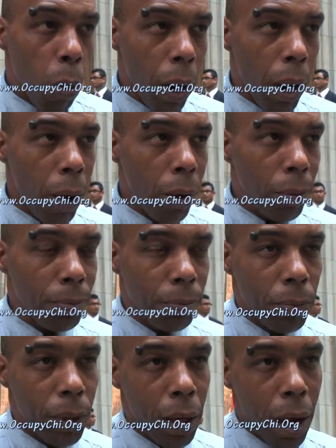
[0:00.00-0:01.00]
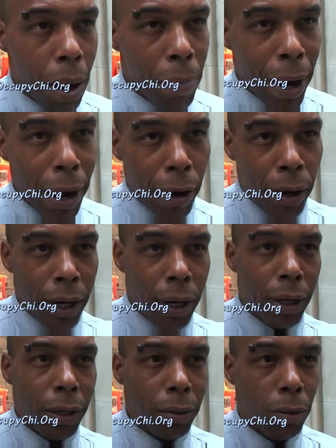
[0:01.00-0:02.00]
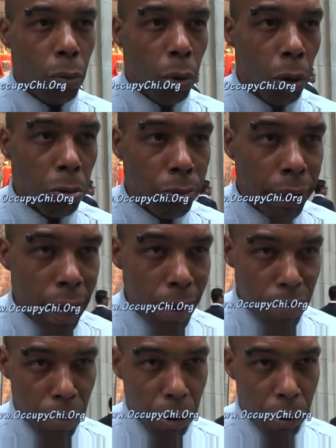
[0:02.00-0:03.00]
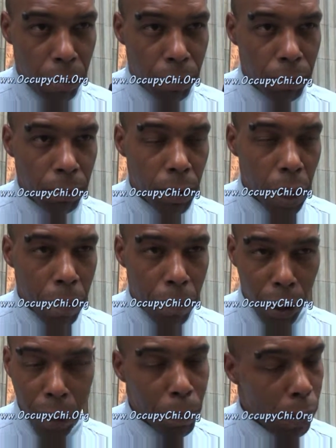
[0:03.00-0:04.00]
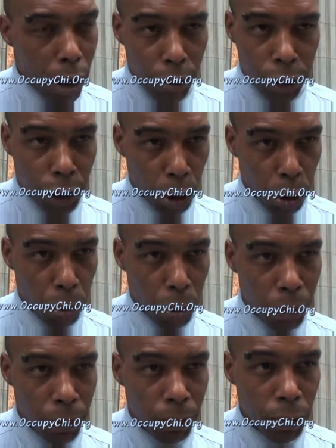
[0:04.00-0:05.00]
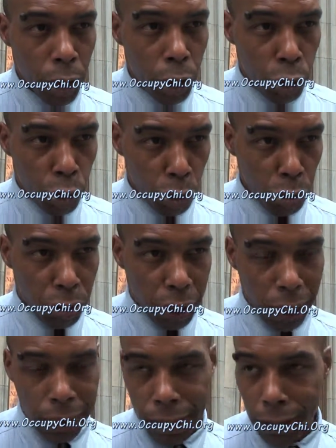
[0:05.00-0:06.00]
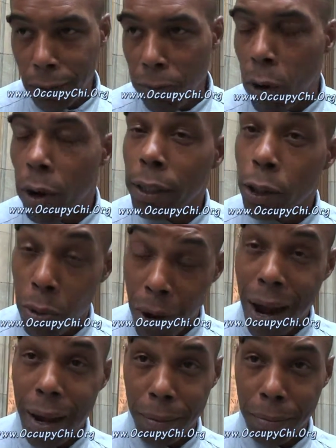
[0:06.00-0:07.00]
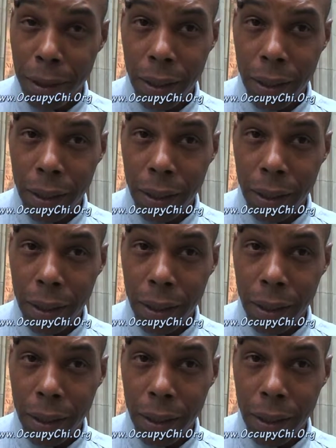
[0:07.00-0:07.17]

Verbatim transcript: Well, America will never be brought to true justice for its crimes.